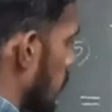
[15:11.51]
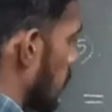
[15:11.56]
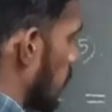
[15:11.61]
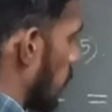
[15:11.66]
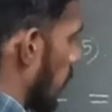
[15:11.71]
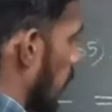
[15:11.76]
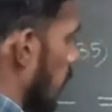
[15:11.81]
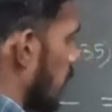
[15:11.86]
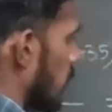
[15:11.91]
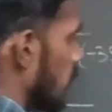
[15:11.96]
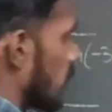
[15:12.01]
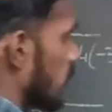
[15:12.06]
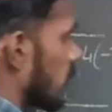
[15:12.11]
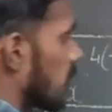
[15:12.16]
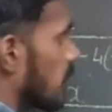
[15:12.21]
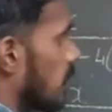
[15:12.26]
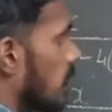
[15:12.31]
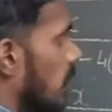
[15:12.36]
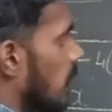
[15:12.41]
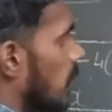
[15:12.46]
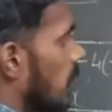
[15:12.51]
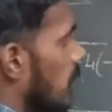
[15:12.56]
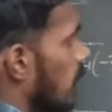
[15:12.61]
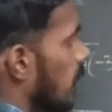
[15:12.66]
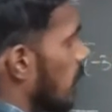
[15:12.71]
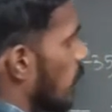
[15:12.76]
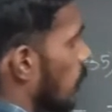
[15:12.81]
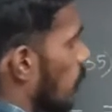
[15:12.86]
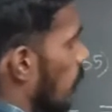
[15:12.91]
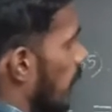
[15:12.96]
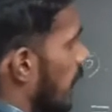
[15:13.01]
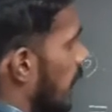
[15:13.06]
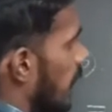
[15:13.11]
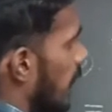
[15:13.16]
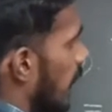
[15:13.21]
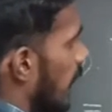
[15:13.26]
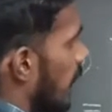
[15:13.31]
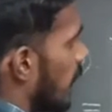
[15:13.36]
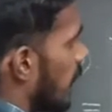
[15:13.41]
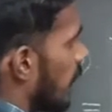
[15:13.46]
plus,
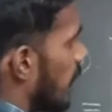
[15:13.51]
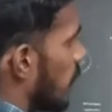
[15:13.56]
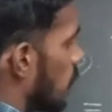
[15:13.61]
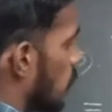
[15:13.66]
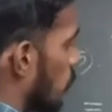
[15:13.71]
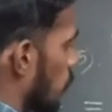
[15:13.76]
28 into